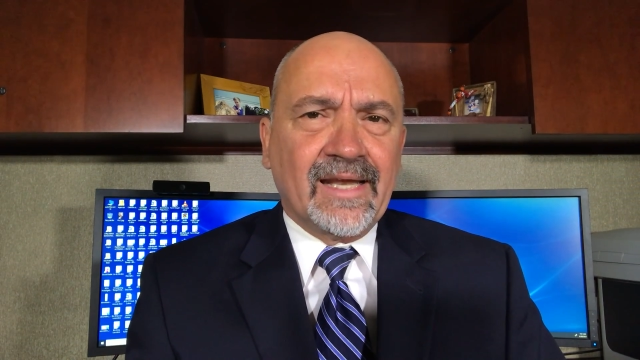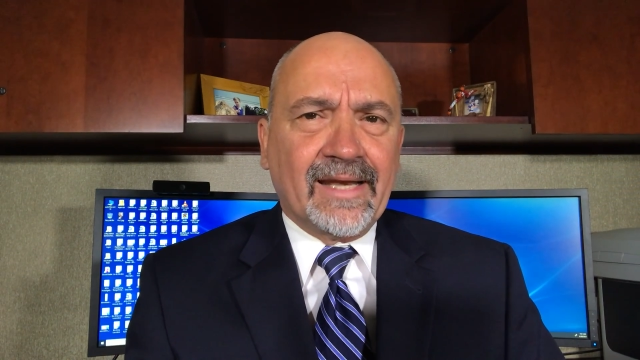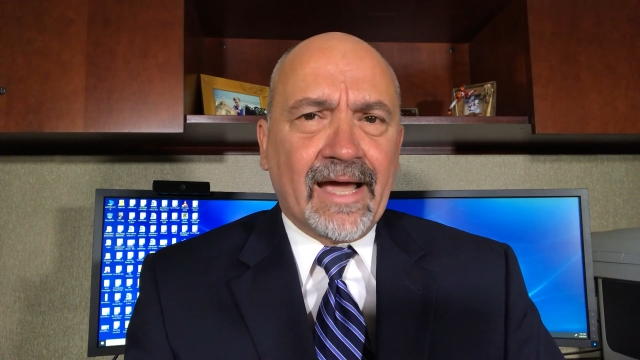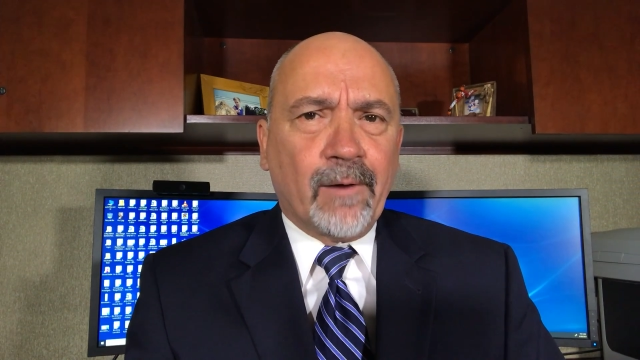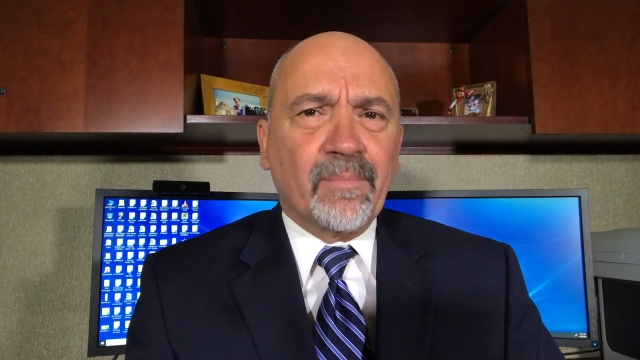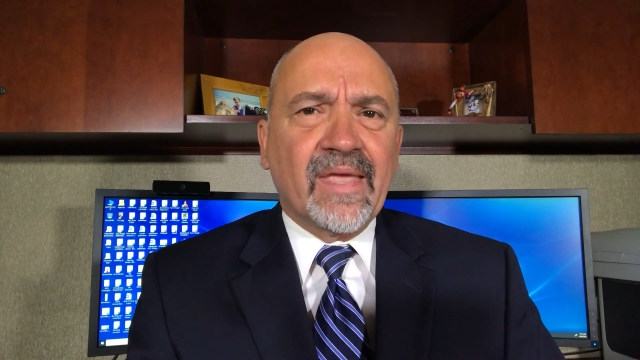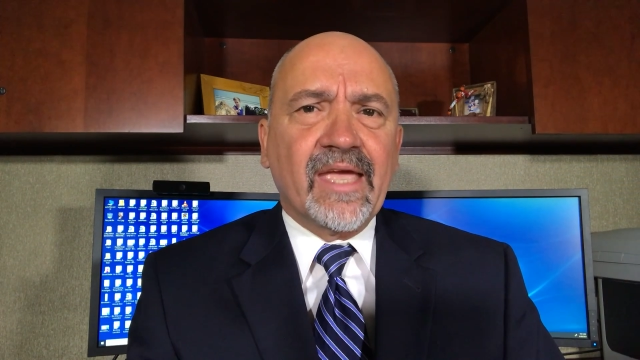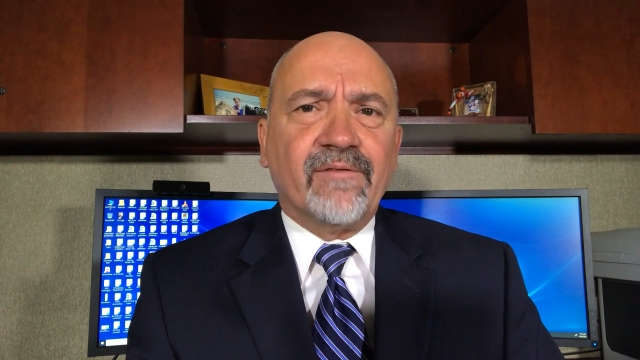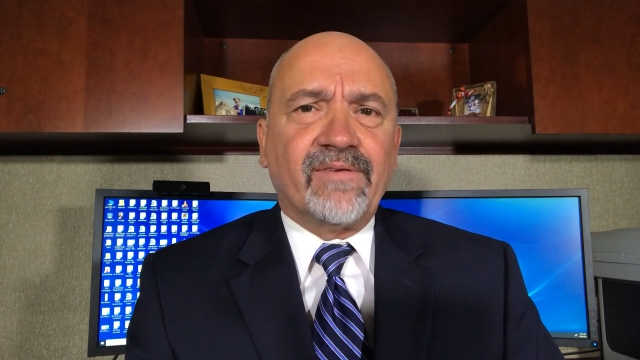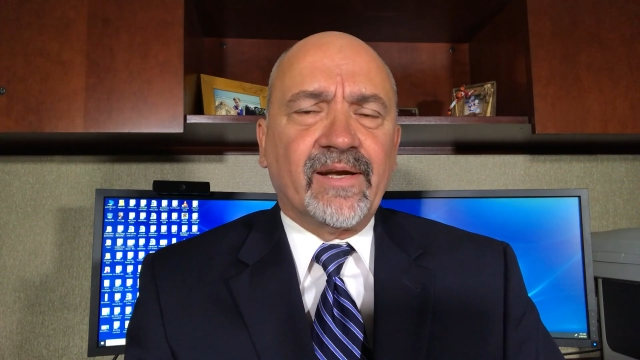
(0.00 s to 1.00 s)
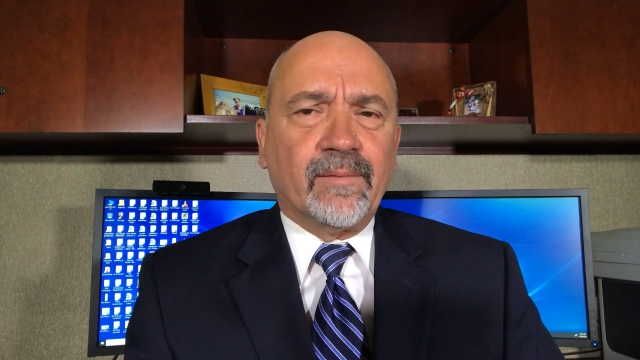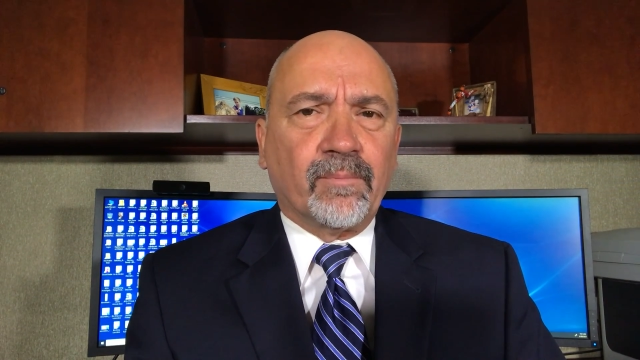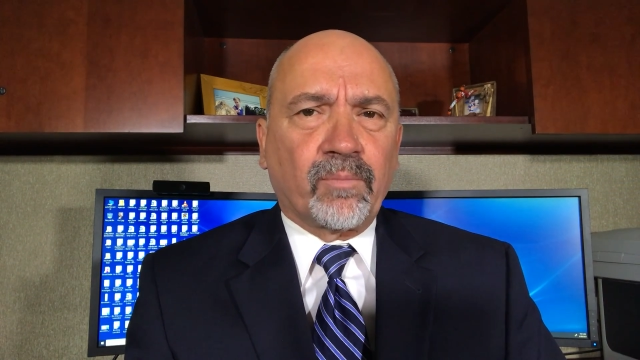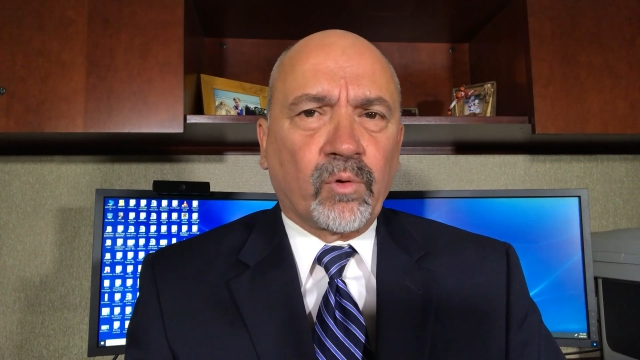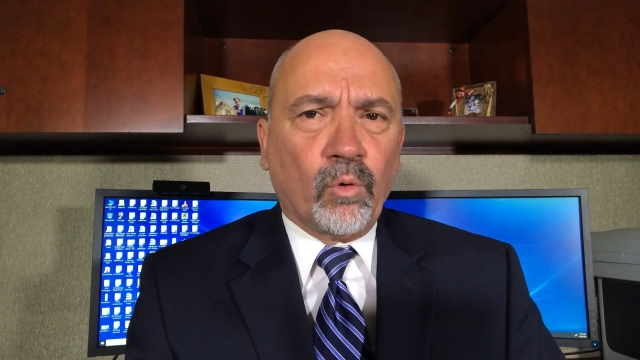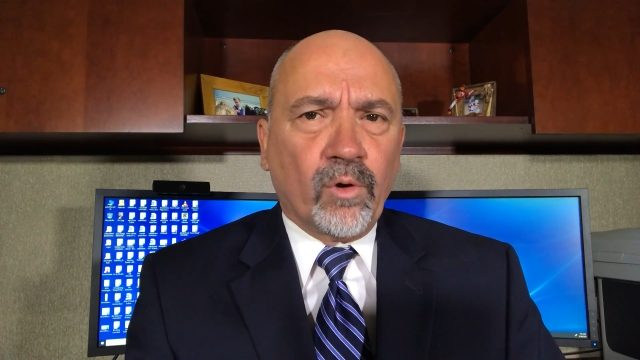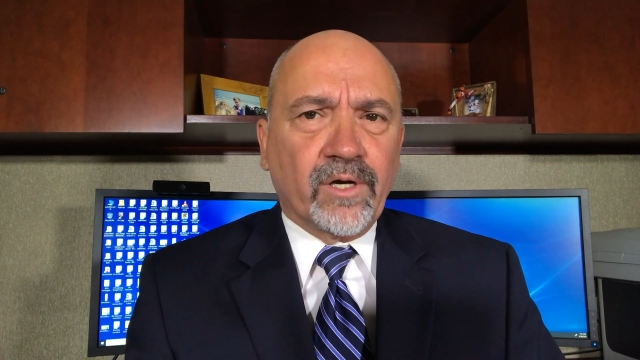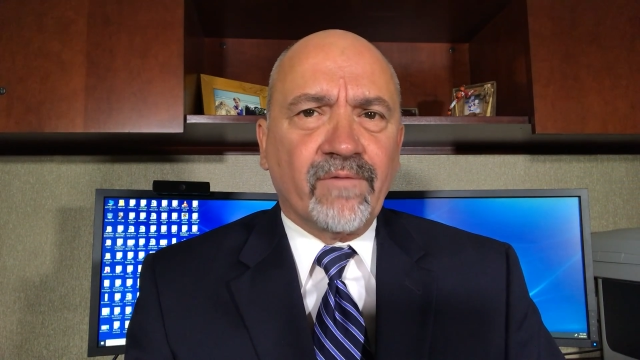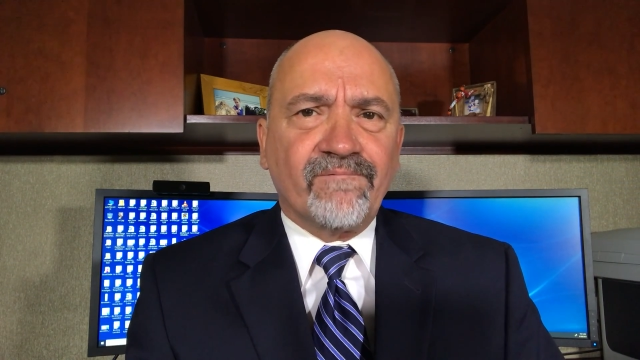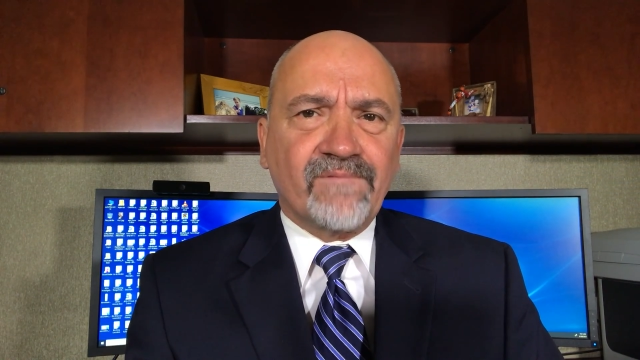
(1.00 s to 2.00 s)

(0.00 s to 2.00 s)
Now, if an employer